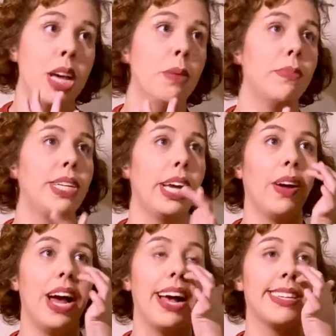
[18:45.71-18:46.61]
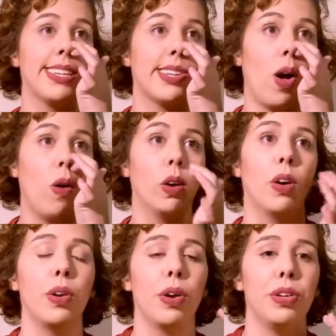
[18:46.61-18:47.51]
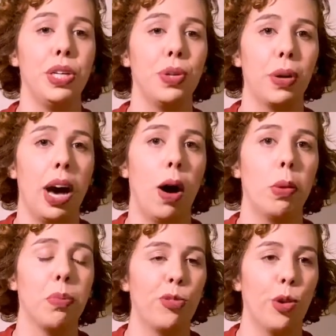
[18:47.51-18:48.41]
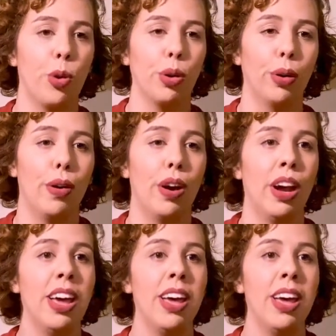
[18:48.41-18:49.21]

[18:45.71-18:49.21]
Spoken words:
But Taylor has this song on her new album, Folklore.